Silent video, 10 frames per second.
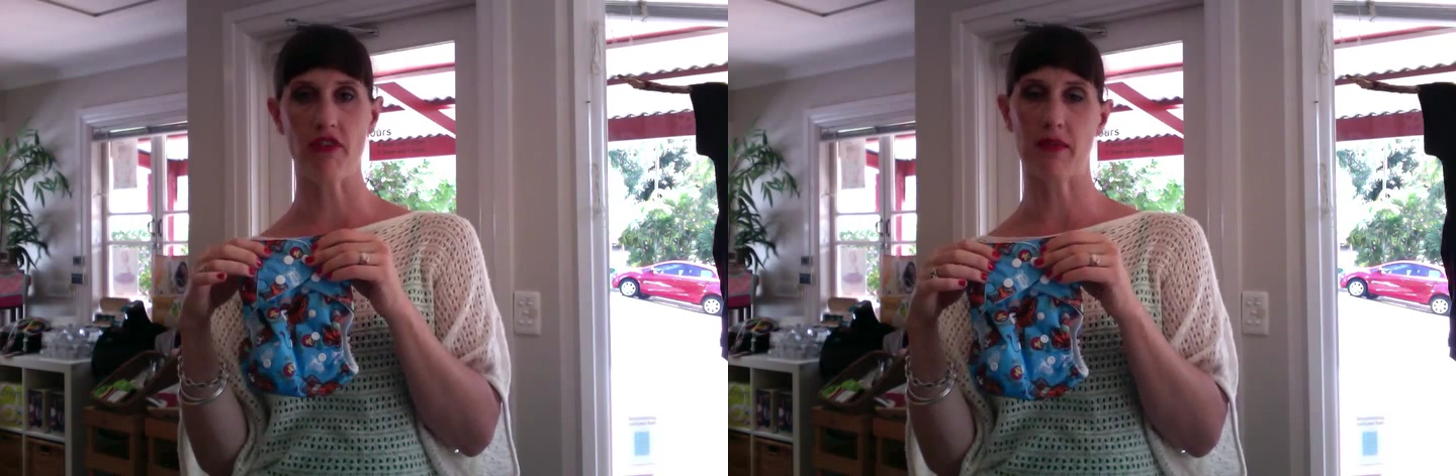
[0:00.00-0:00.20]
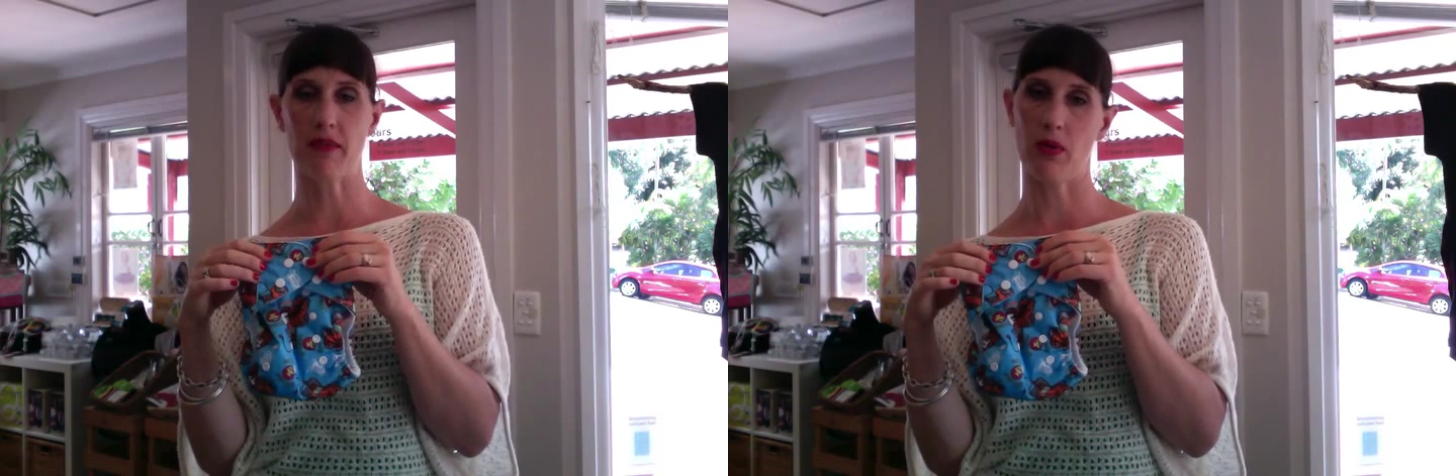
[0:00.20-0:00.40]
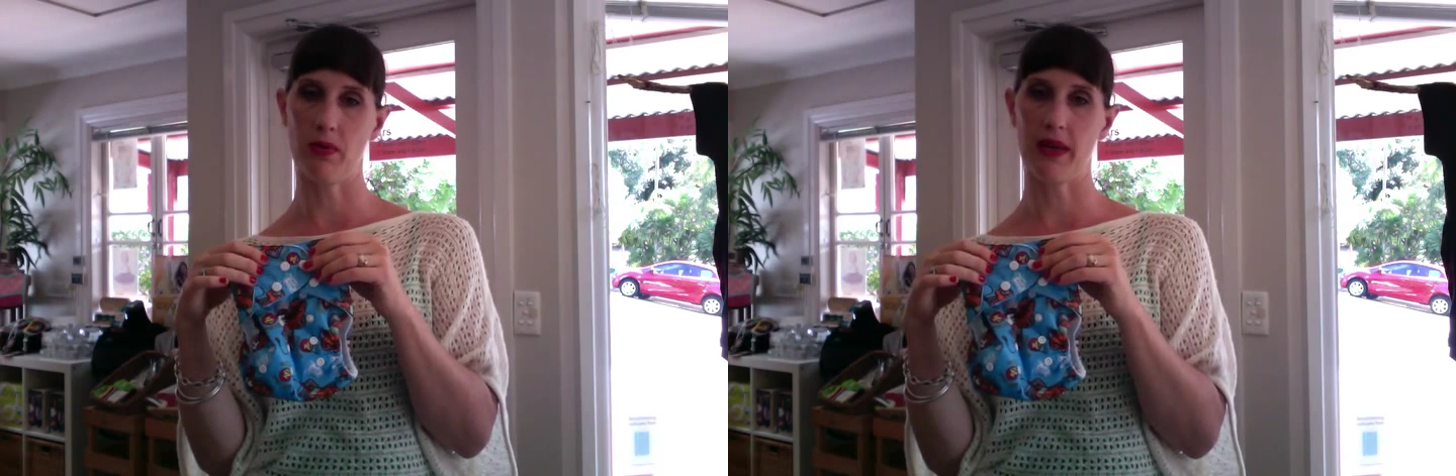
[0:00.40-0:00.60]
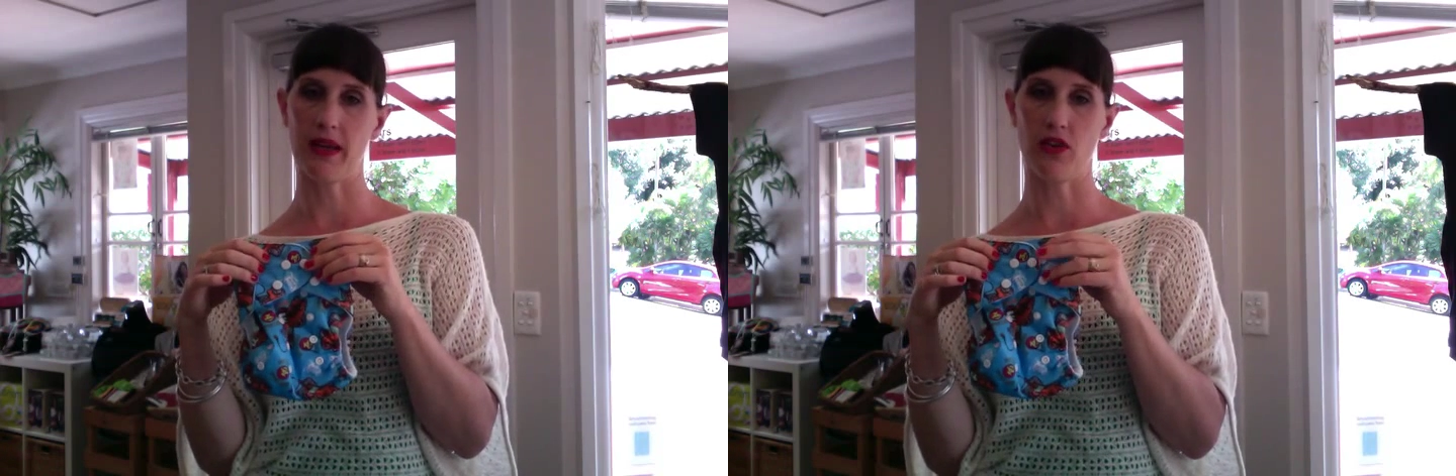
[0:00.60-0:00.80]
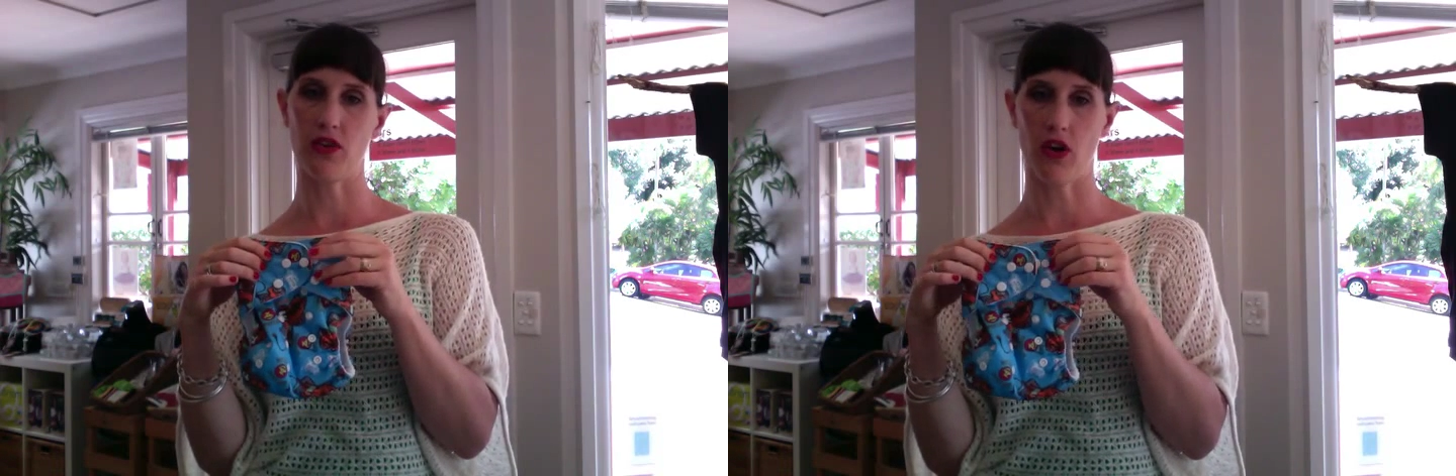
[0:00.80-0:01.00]
and probably
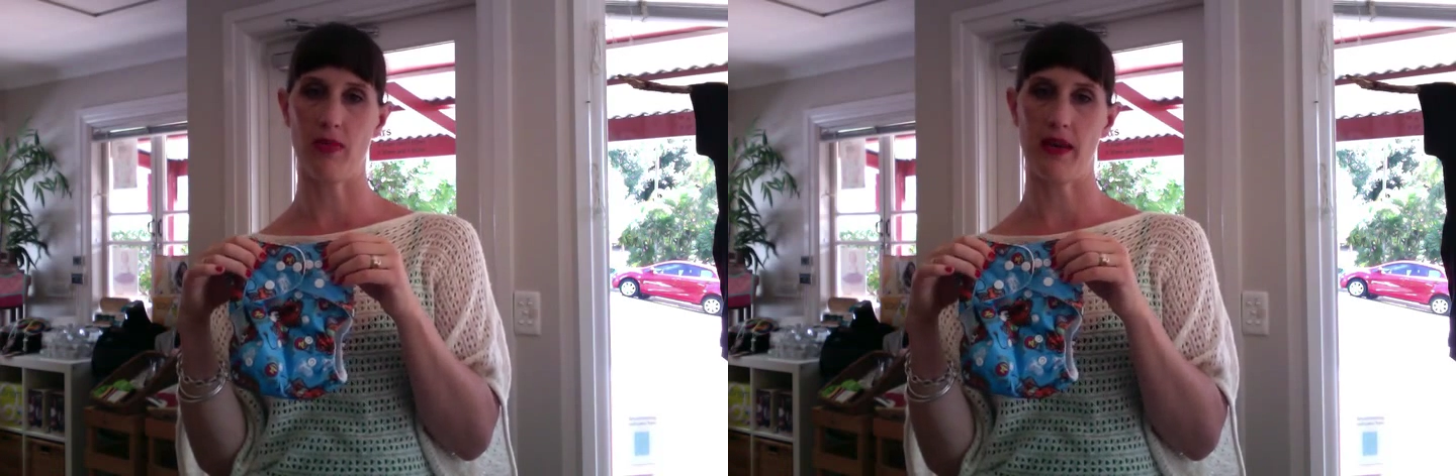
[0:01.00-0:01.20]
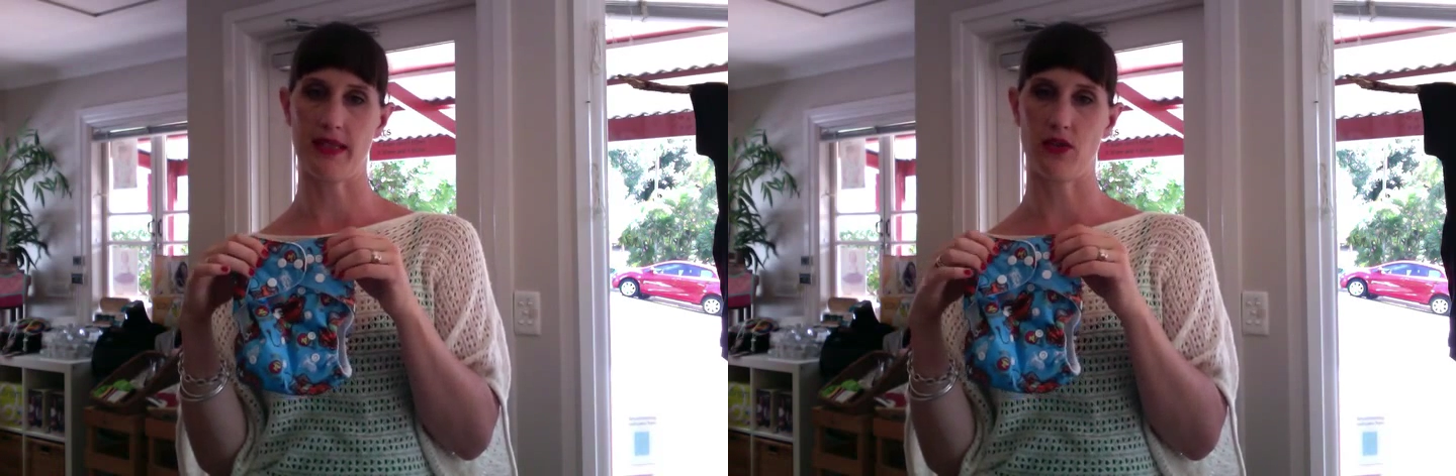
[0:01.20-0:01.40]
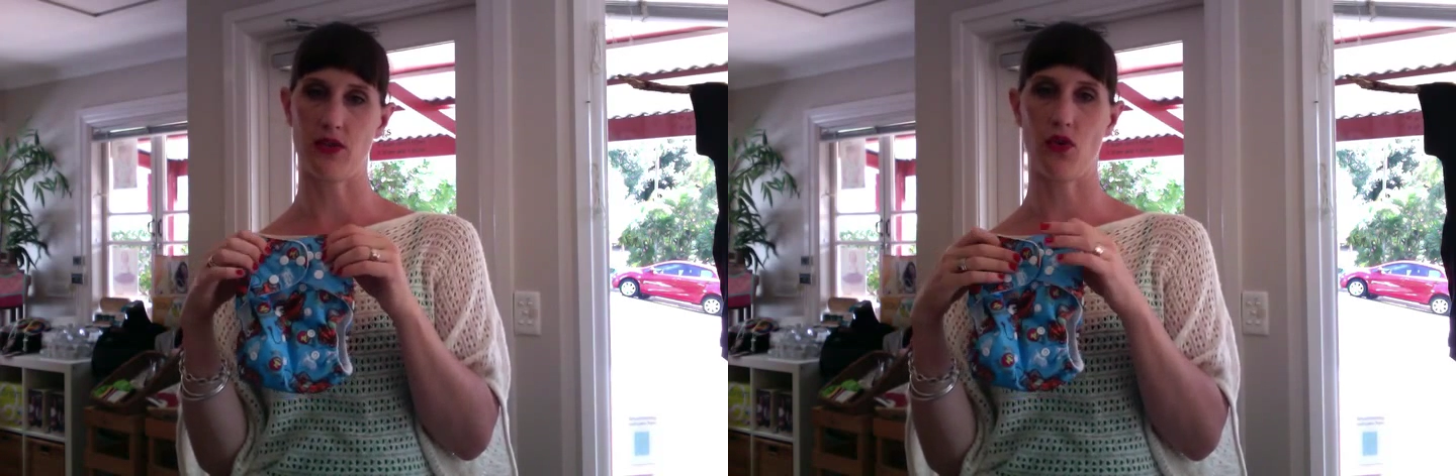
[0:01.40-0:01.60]
not going to be as good